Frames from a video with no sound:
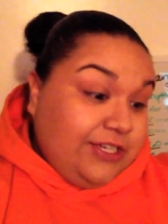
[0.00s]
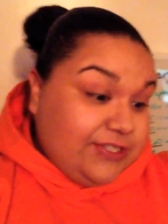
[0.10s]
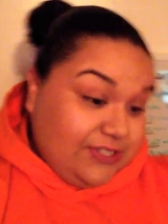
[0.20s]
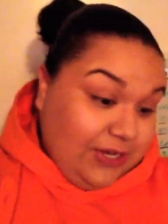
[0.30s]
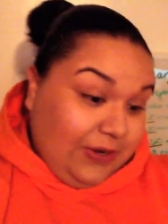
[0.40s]

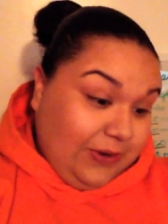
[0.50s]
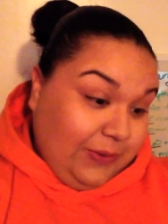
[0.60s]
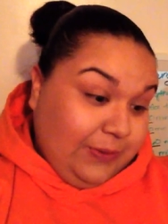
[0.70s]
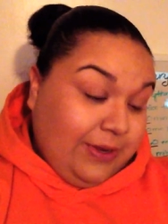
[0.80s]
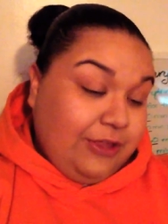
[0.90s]

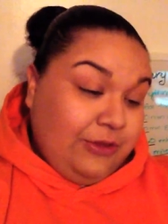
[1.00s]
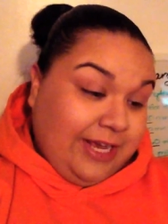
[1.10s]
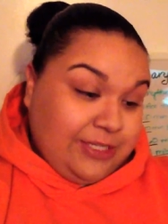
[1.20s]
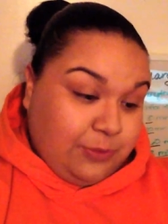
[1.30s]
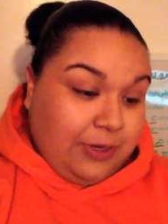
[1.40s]
So you
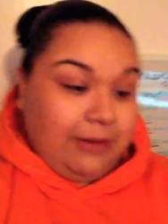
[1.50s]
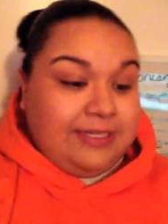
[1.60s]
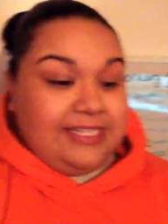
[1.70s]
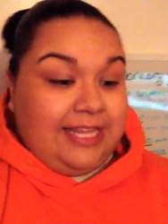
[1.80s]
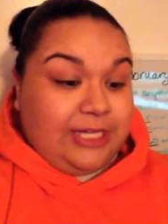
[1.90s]
guys will
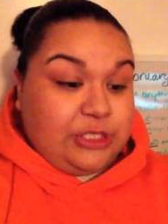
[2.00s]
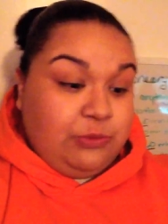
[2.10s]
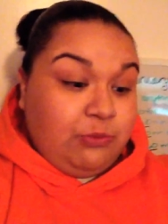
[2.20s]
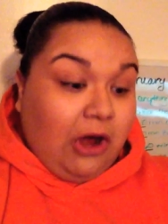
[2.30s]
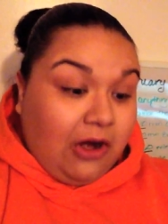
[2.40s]
probably see that
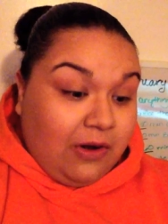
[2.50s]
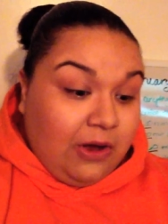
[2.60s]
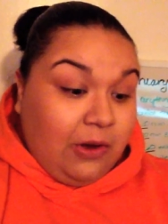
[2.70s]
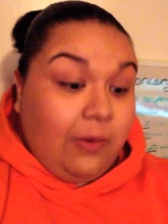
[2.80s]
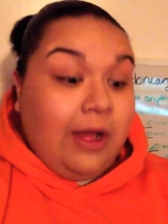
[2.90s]

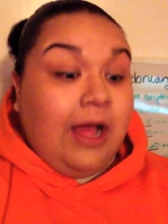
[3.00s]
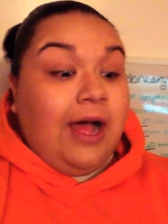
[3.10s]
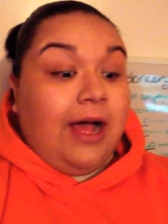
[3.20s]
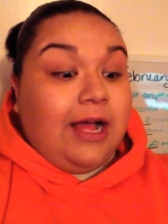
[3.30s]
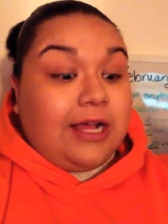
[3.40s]
tomorrow.
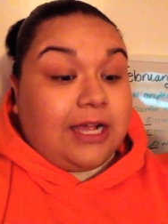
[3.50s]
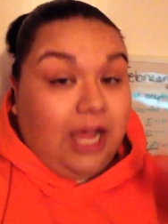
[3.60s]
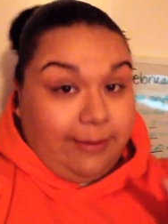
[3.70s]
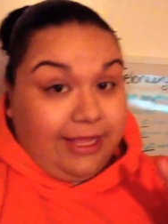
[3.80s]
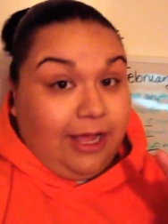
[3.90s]

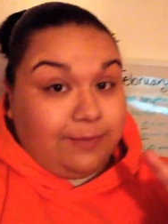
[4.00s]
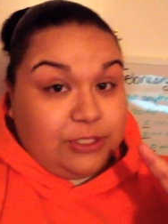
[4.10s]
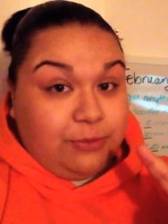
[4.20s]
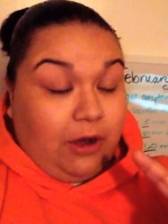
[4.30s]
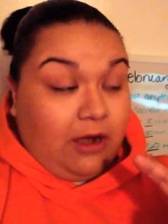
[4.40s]
Coming up
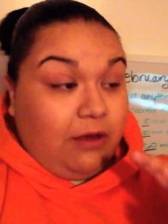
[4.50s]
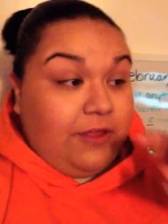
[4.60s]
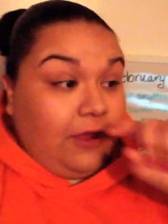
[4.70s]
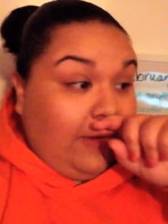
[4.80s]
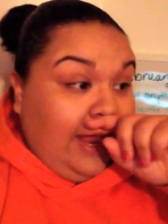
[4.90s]
tomorrow
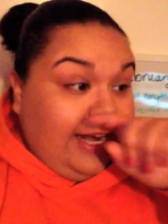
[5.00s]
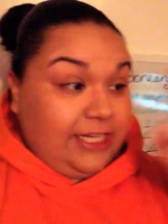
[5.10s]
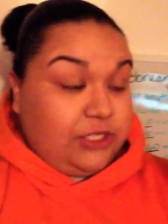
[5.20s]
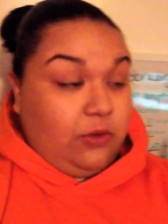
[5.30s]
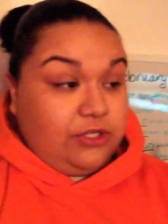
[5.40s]
though, and I
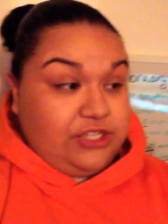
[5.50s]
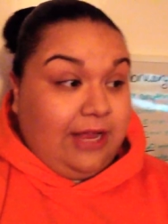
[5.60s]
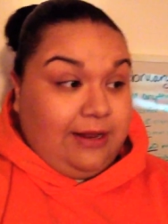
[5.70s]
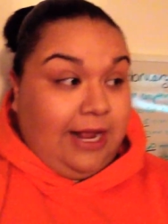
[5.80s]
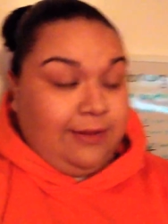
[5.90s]
told
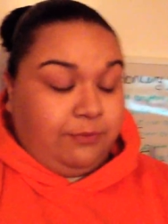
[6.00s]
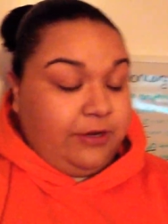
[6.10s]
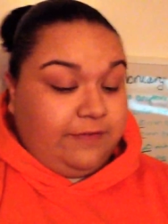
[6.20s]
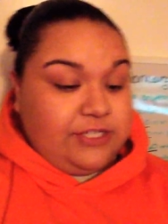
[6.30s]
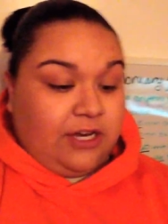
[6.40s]
Jen, I
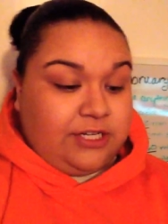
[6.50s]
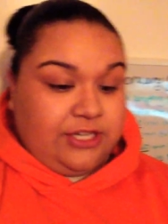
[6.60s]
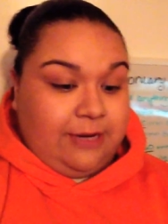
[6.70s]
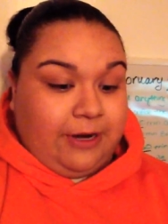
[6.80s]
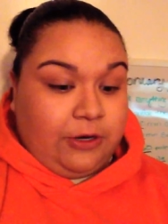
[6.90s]
briefly talked to
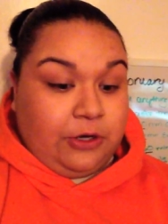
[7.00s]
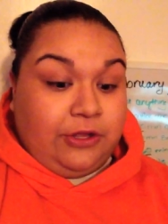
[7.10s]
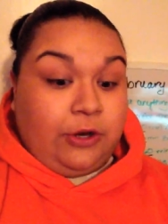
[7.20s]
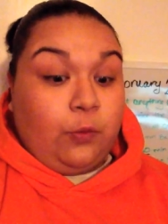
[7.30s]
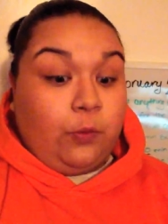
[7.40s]
Jen about it
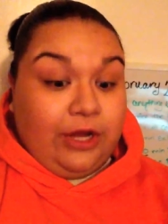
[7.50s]
earlier,